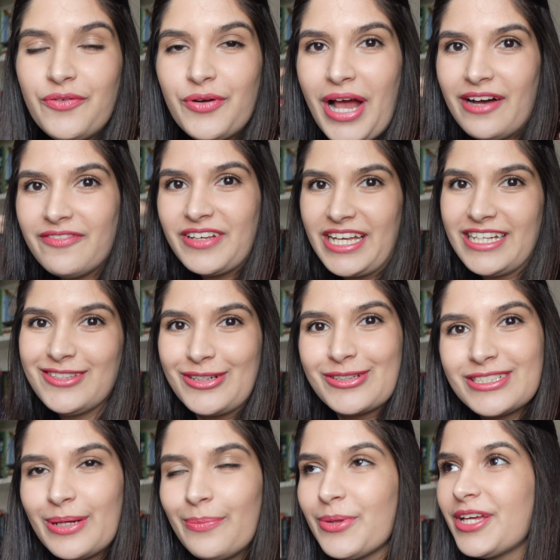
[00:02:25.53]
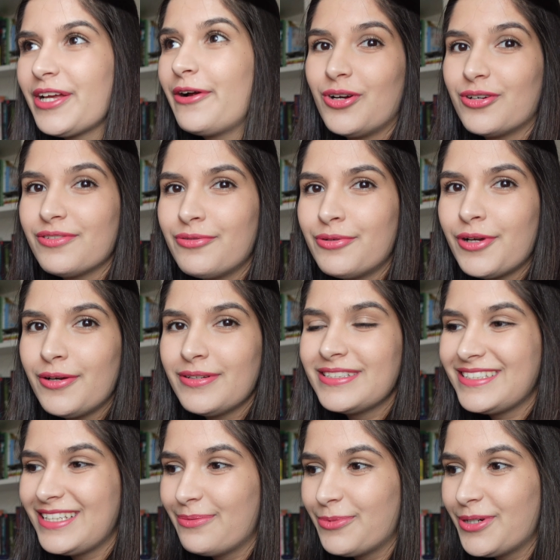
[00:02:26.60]
if we have guests or something, or if we're going
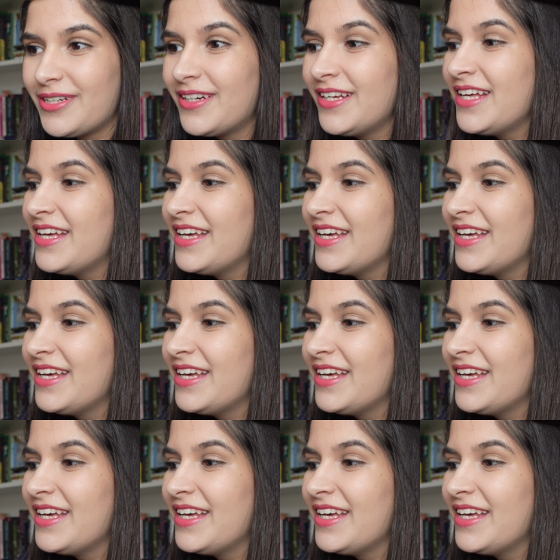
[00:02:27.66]
somewhere.